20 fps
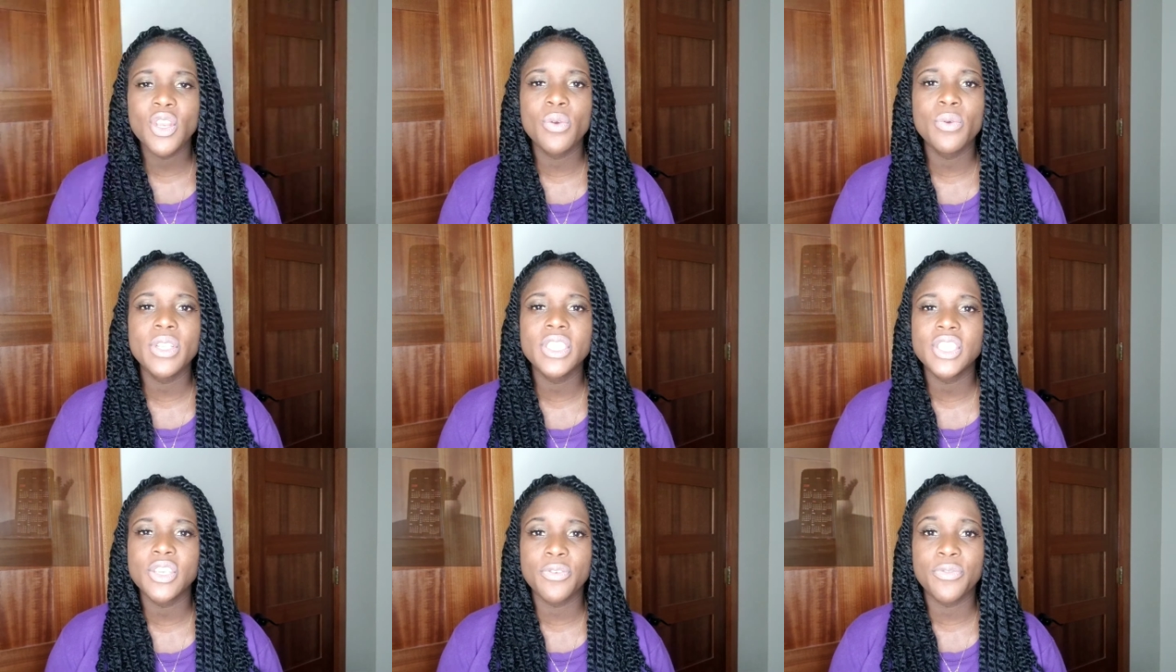
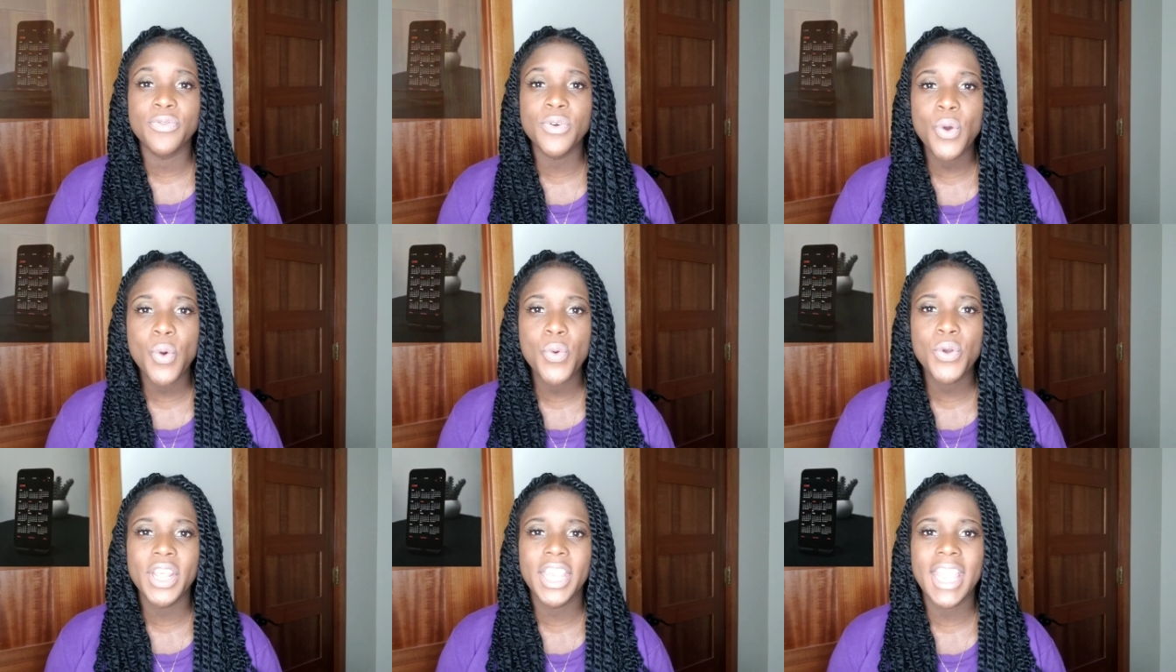use your
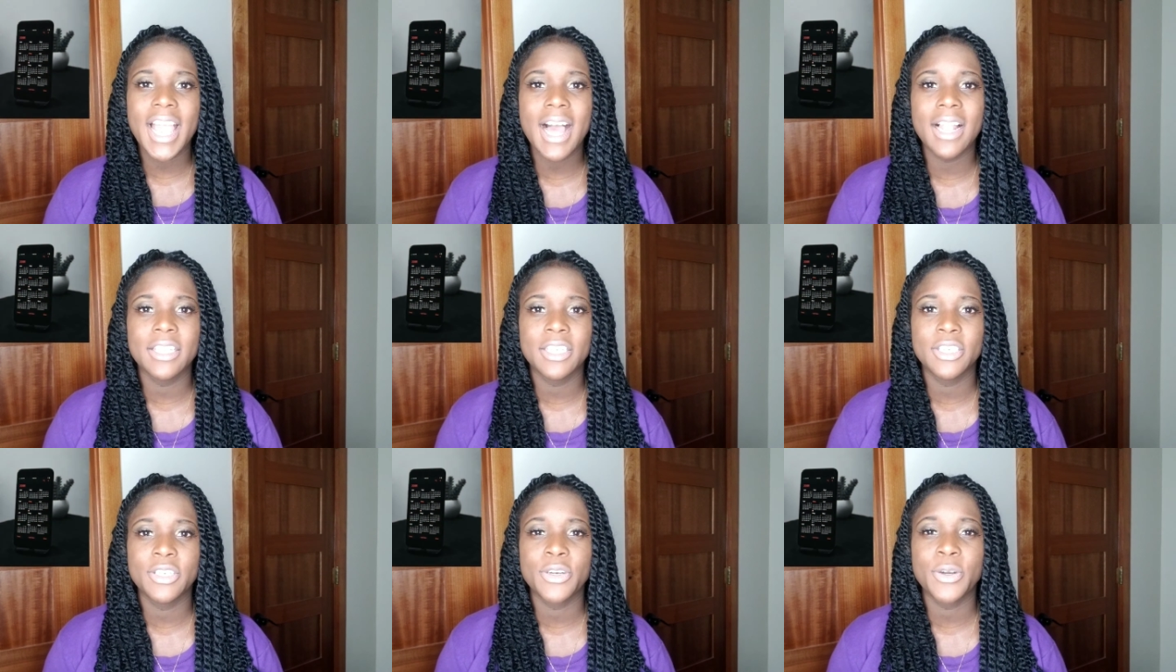phone
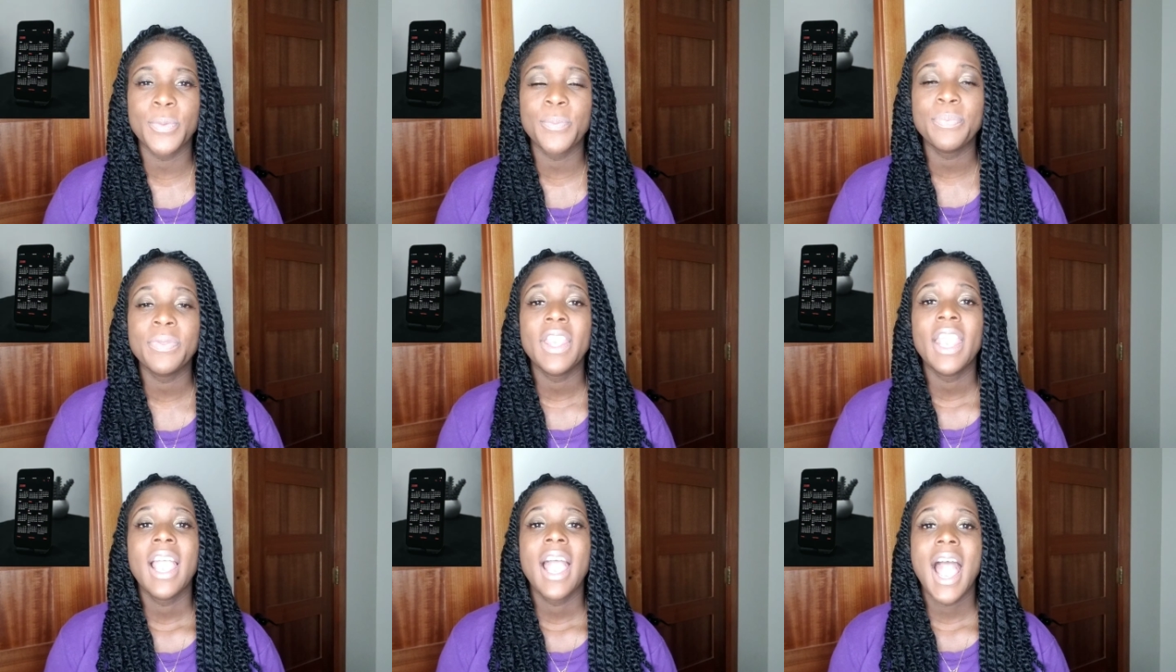calendar,
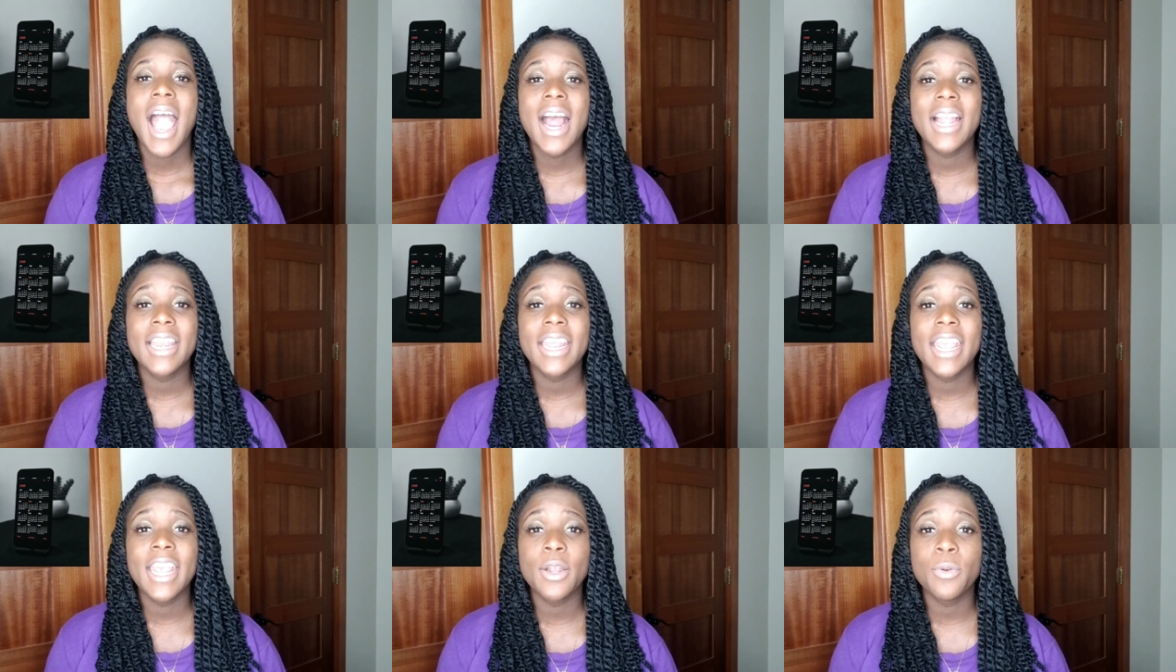
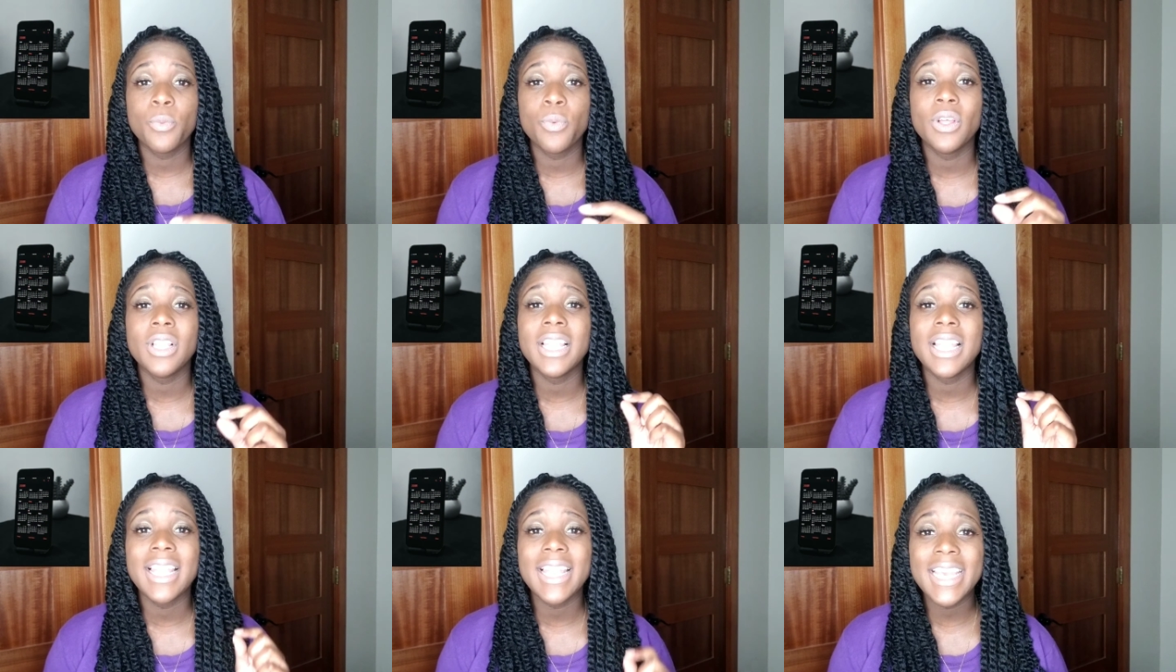and it
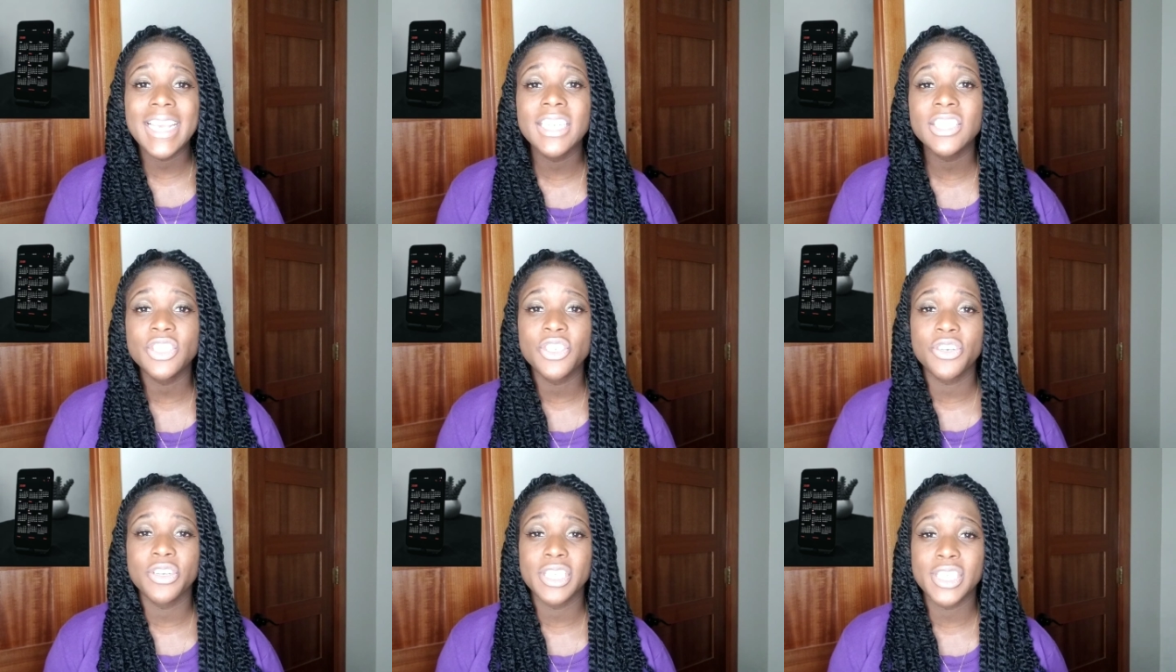will link
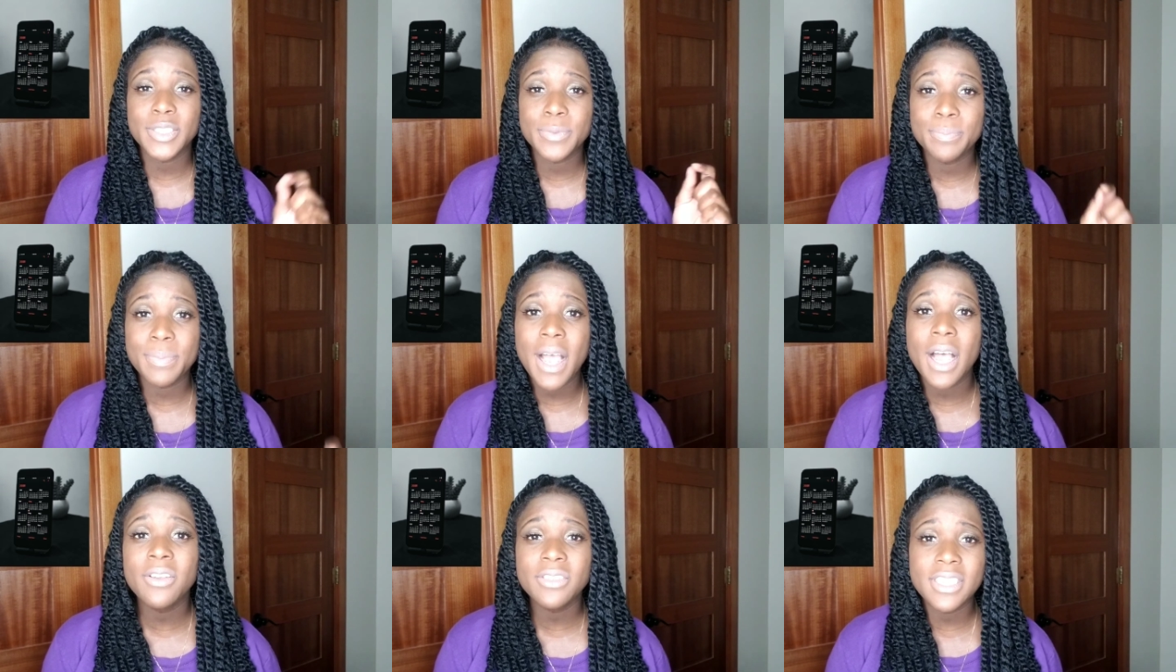to your
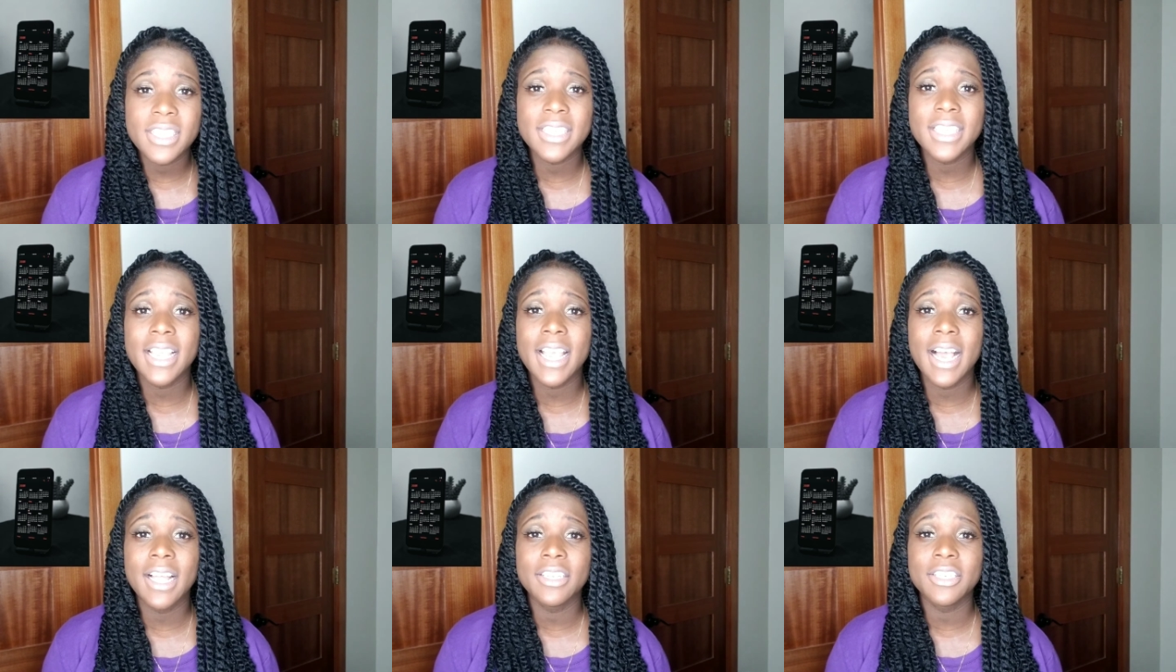spouse's
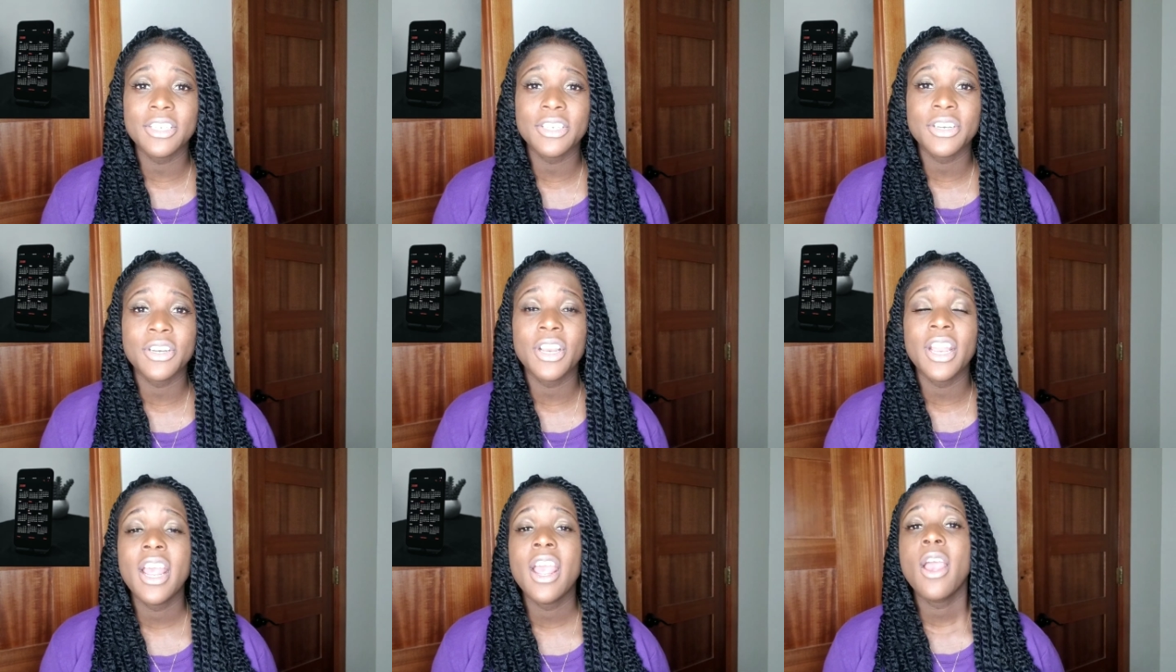
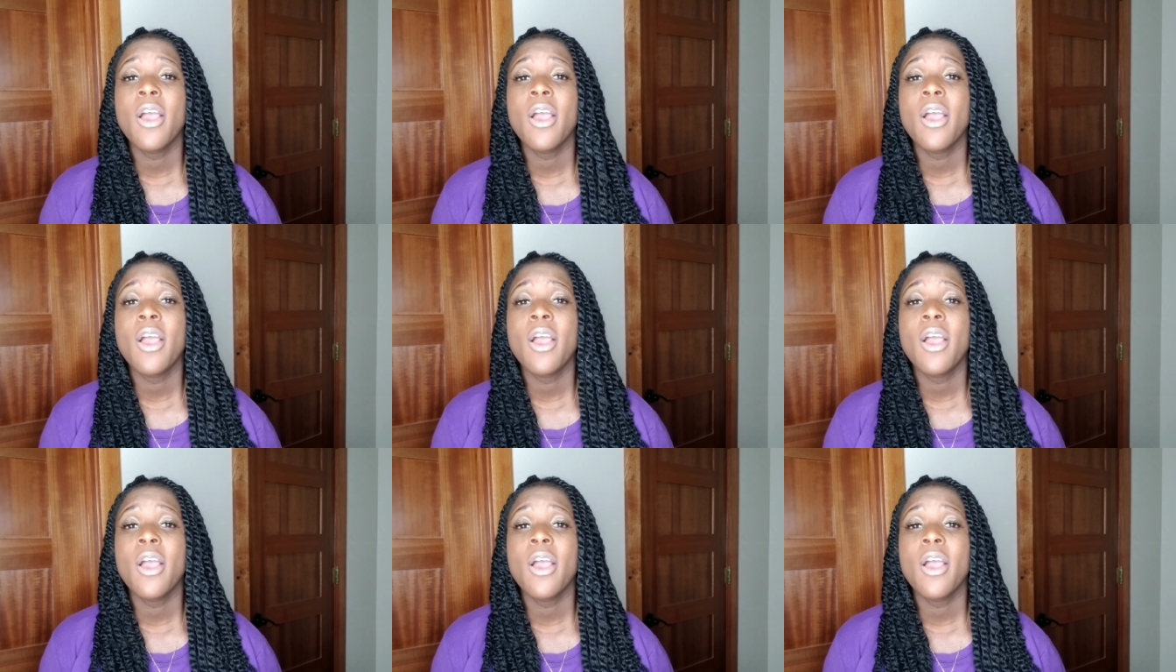calendar